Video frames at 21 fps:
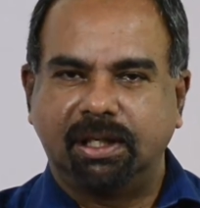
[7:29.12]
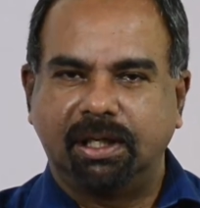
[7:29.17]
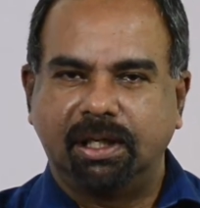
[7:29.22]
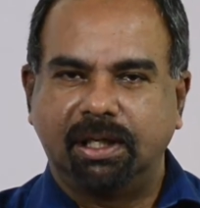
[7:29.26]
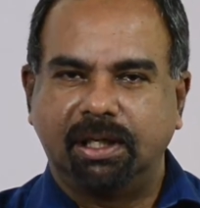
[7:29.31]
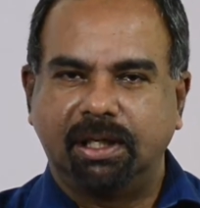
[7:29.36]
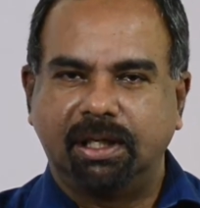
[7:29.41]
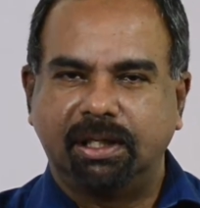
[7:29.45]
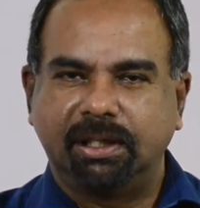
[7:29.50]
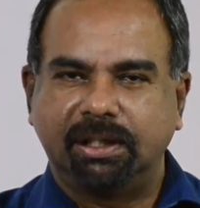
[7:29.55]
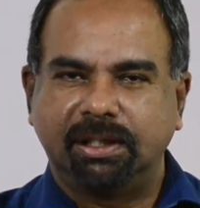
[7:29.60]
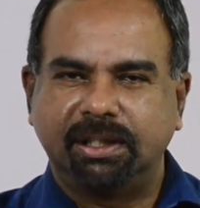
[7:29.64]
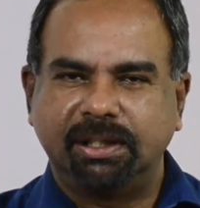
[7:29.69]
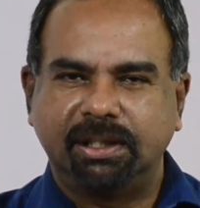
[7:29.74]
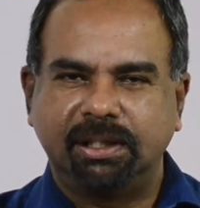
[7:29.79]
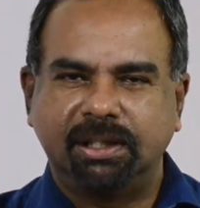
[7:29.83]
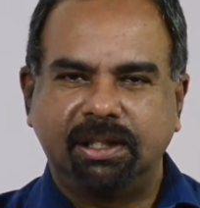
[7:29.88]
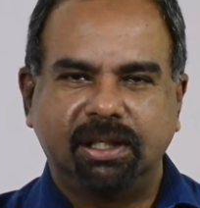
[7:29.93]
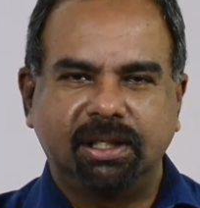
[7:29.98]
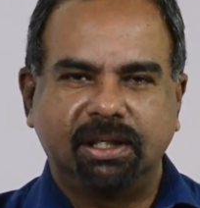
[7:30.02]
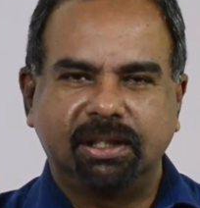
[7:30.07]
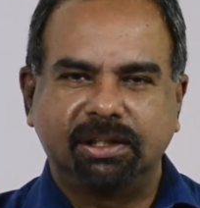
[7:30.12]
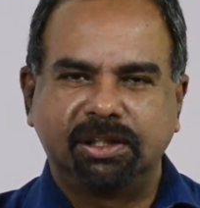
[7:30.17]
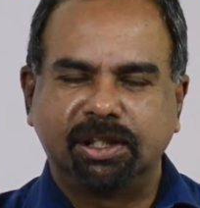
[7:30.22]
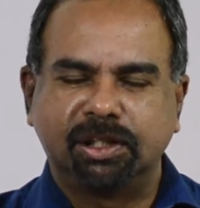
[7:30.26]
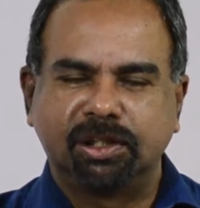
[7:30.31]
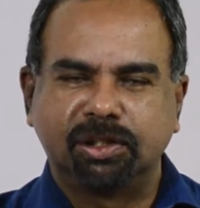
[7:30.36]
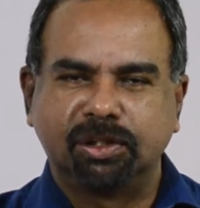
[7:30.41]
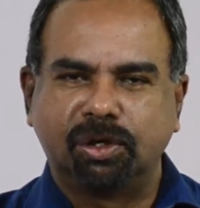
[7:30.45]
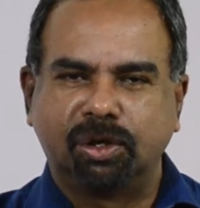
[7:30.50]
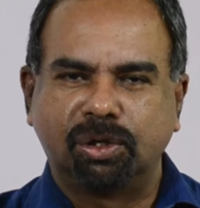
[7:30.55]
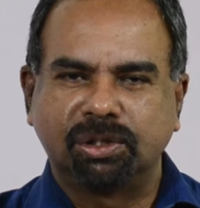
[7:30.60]
He did
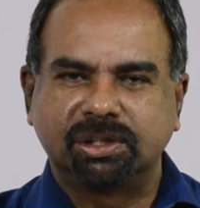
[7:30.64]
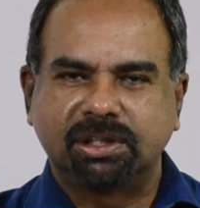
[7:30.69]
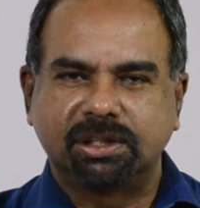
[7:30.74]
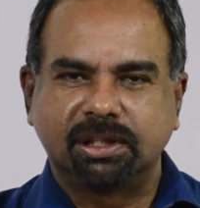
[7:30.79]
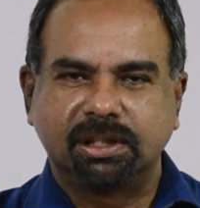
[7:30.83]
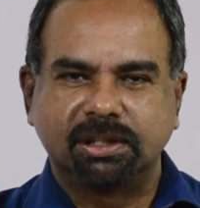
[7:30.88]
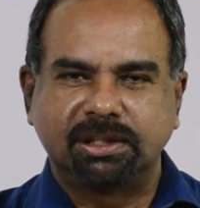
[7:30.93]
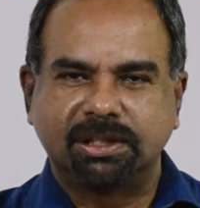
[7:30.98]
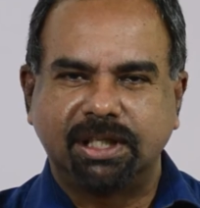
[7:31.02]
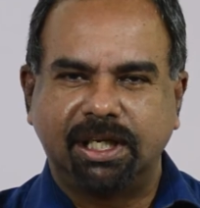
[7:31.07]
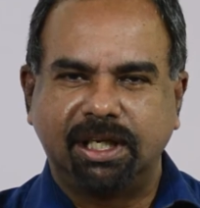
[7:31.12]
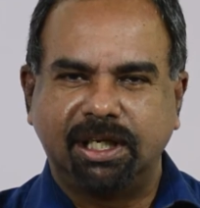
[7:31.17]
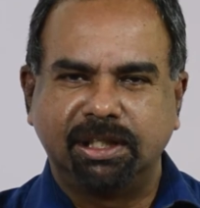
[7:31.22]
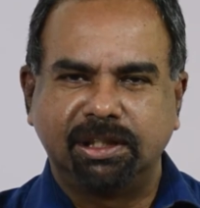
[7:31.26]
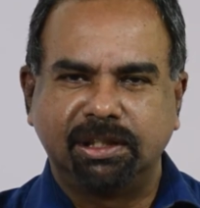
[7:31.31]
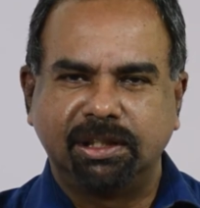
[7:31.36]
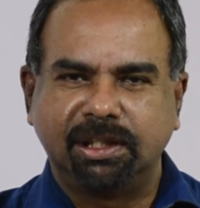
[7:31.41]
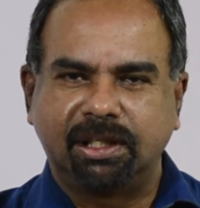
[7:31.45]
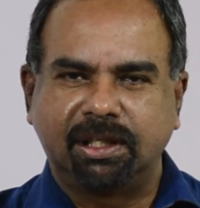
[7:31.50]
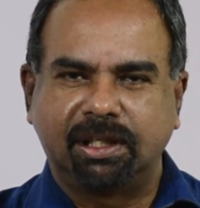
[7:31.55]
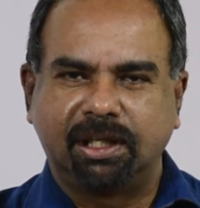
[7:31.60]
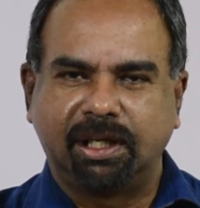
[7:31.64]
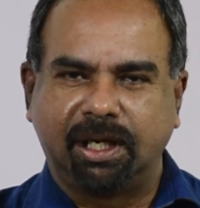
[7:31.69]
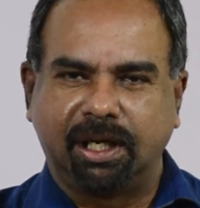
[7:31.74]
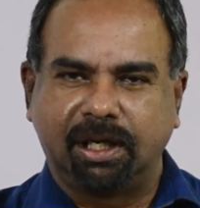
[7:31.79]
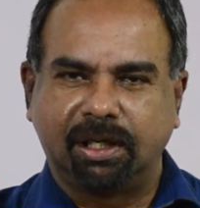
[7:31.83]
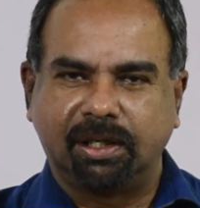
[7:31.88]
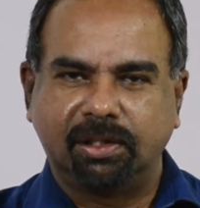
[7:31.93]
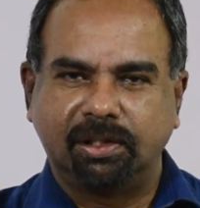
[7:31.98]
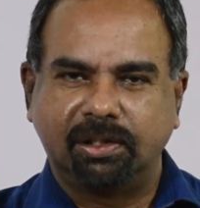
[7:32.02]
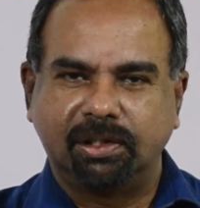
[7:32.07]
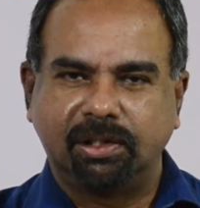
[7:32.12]
not say anything.
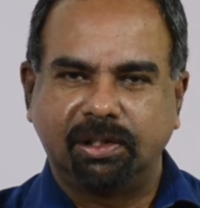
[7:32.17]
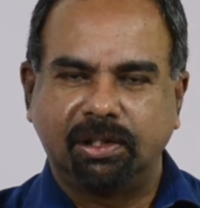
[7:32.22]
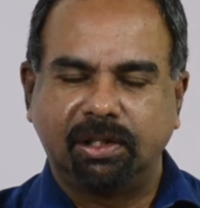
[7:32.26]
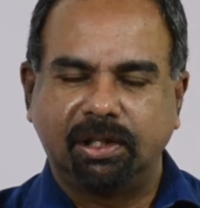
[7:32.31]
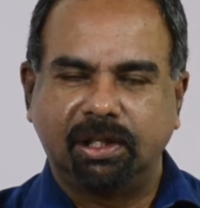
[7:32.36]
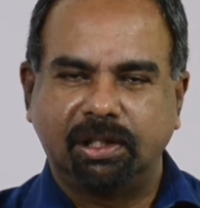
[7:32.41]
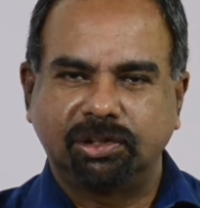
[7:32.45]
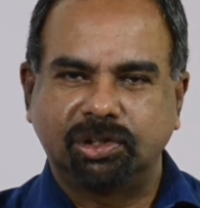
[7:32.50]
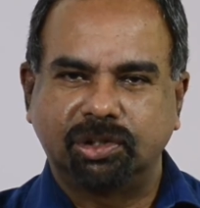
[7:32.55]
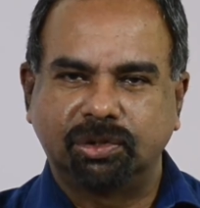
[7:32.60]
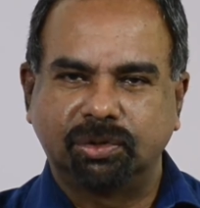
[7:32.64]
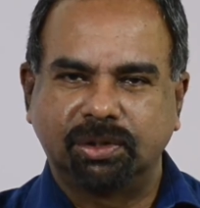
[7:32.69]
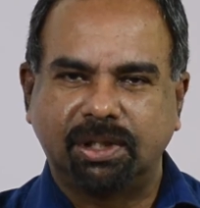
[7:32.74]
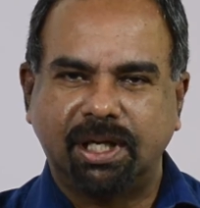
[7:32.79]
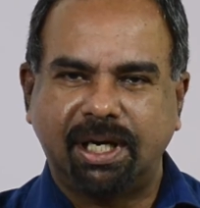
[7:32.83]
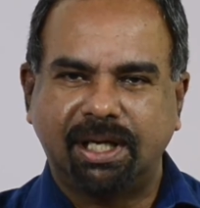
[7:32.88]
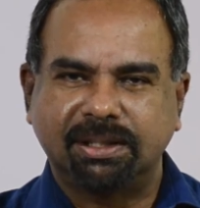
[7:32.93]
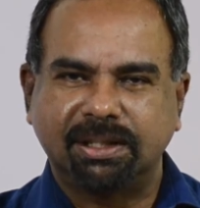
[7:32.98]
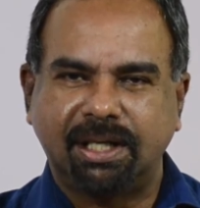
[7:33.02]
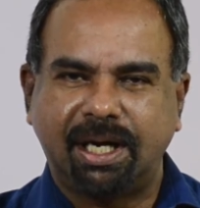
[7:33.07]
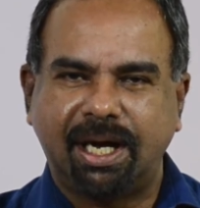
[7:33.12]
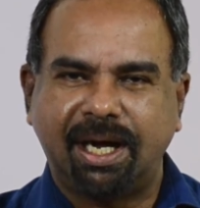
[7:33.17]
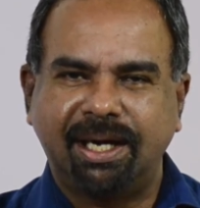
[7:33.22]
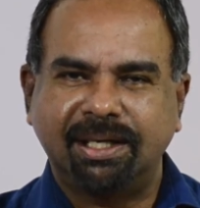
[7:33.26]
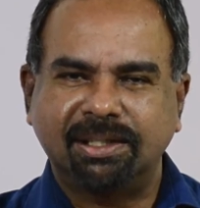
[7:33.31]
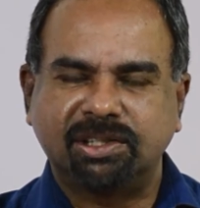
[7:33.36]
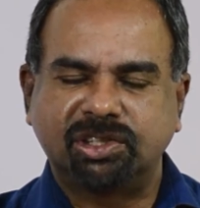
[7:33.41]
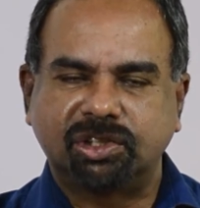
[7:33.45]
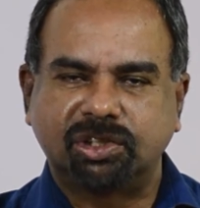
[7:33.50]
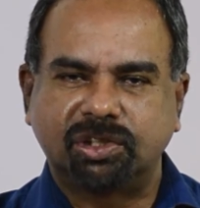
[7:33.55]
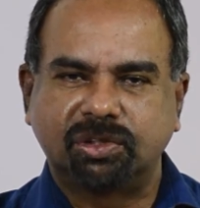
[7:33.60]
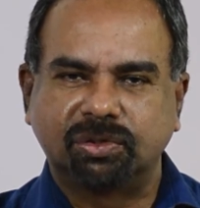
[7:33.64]
So that adds
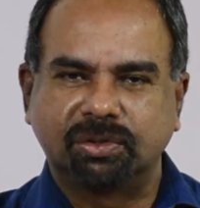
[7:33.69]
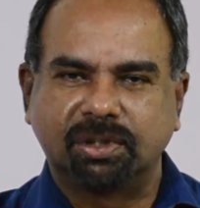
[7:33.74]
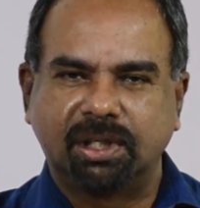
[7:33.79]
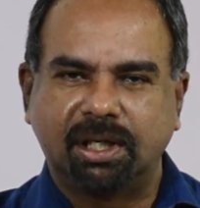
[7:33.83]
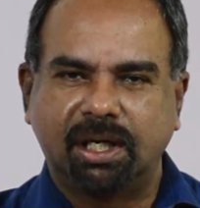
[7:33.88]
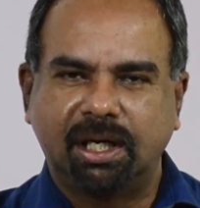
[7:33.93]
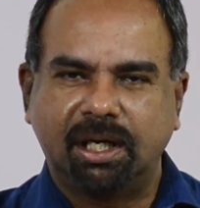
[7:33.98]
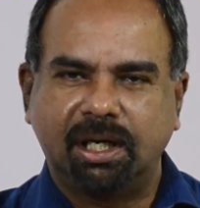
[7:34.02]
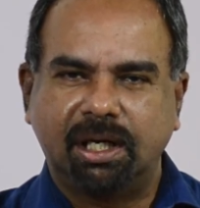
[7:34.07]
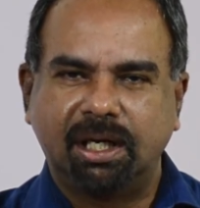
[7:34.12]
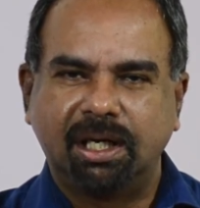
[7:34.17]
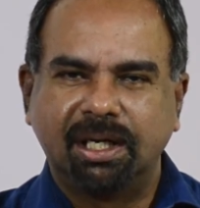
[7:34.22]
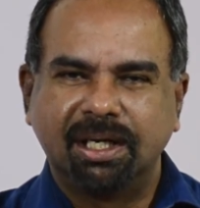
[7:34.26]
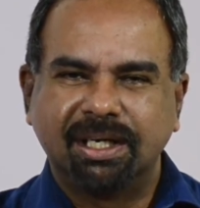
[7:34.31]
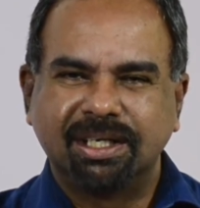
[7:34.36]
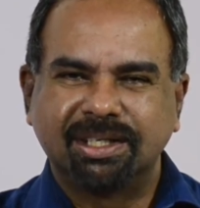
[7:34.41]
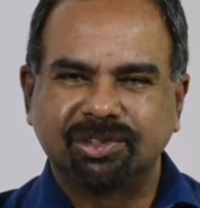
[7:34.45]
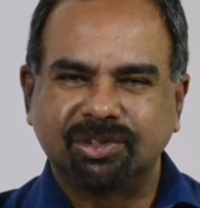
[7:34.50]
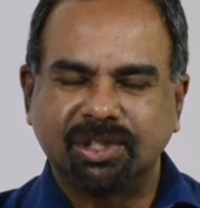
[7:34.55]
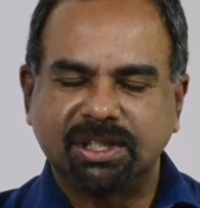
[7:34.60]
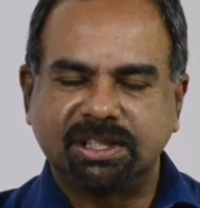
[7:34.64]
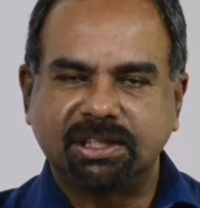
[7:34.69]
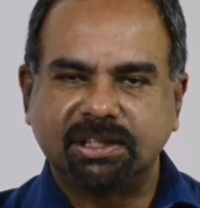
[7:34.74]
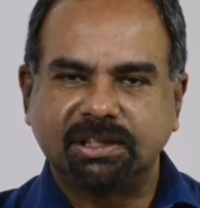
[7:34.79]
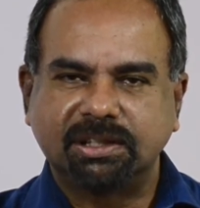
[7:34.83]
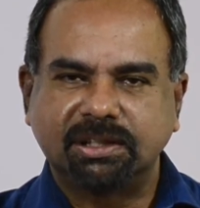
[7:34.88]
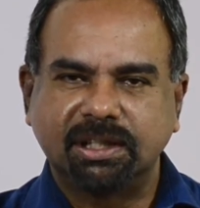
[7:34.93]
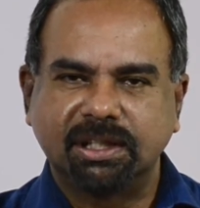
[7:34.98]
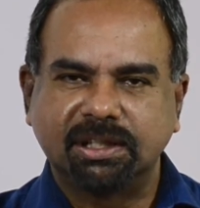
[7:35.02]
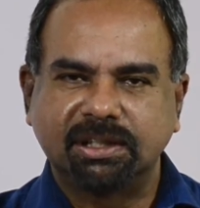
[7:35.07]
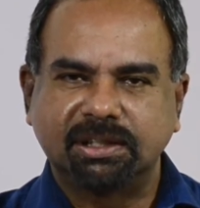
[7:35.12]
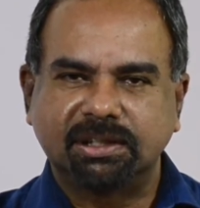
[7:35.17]
to the
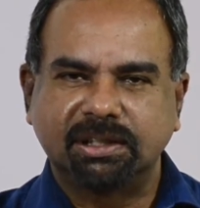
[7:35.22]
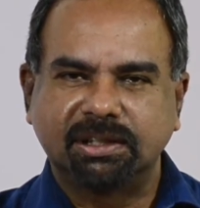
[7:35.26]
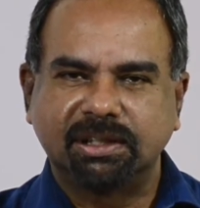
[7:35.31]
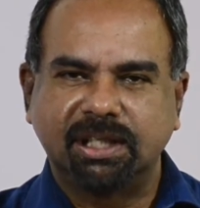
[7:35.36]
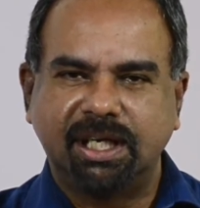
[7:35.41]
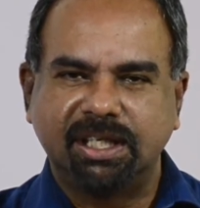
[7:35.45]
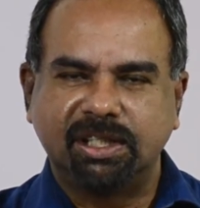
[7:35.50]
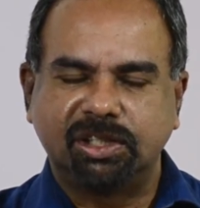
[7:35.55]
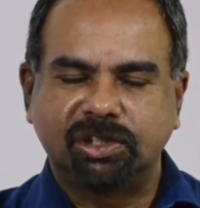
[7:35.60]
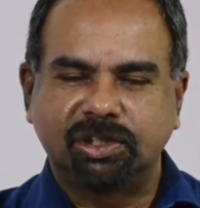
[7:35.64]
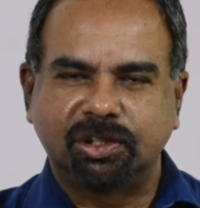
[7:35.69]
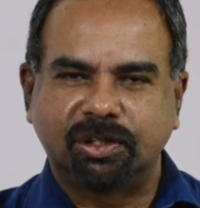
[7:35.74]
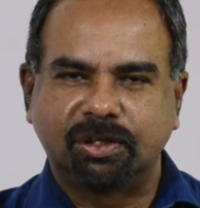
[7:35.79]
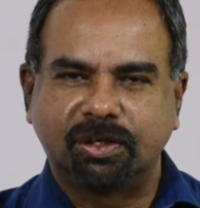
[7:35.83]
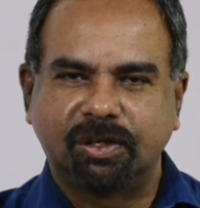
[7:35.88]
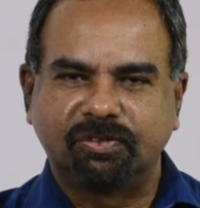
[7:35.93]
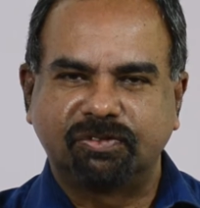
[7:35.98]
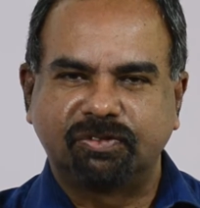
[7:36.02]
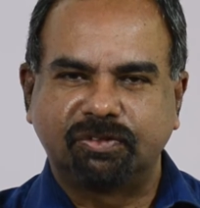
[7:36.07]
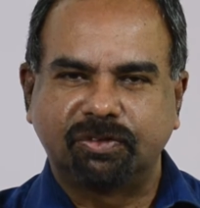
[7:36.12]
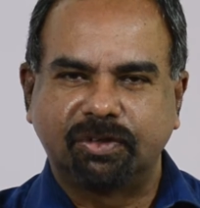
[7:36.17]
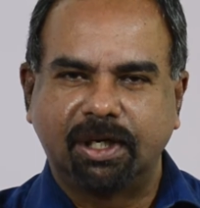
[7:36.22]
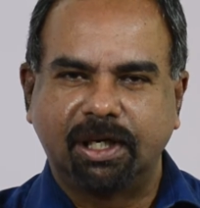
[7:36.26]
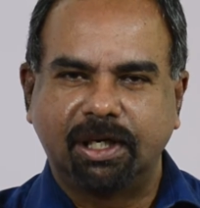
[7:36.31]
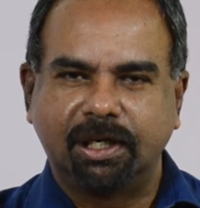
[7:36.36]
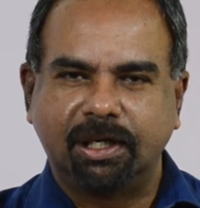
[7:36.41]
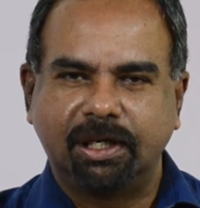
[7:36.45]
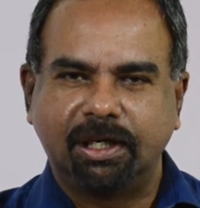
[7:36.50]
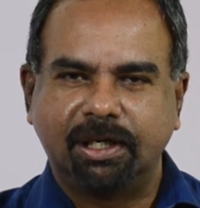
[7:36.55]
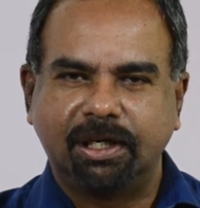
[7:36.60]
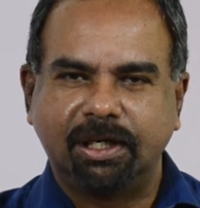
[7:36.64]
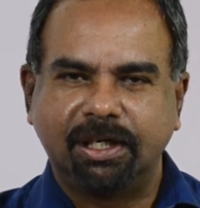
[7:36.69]
reticent nature
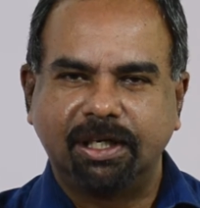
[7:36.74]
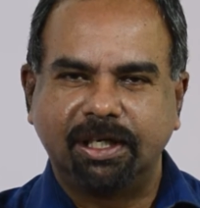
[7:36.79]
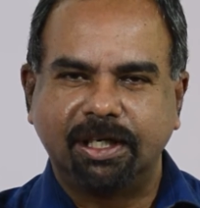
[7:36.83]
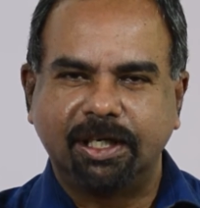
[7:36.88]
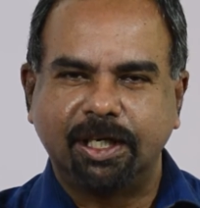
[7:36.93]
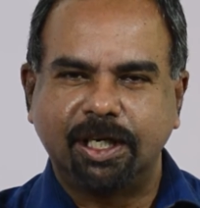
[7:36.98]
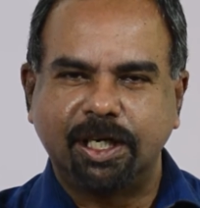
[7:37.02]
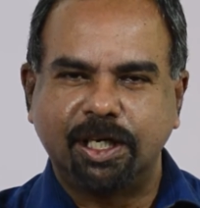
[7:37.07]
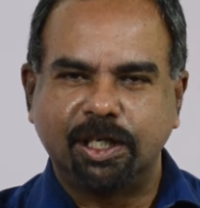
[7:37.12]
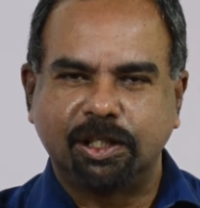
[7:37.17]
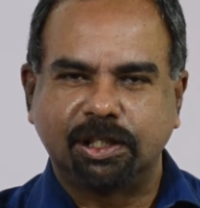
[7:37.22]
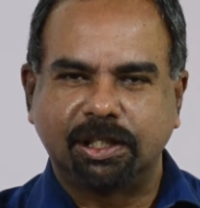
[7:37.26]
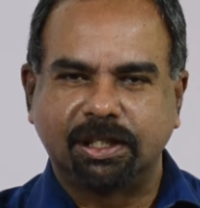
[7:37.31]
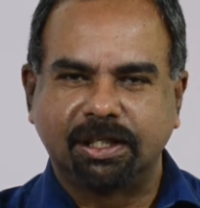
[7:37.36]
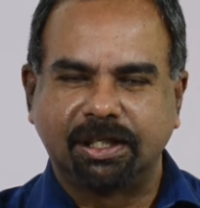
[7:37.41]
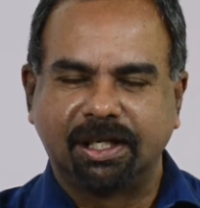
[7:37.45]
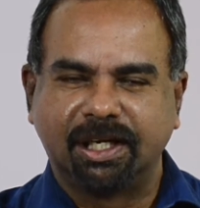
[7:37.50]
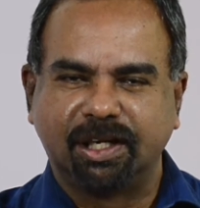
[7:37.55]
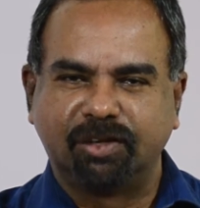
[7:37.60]
of Heathcliff.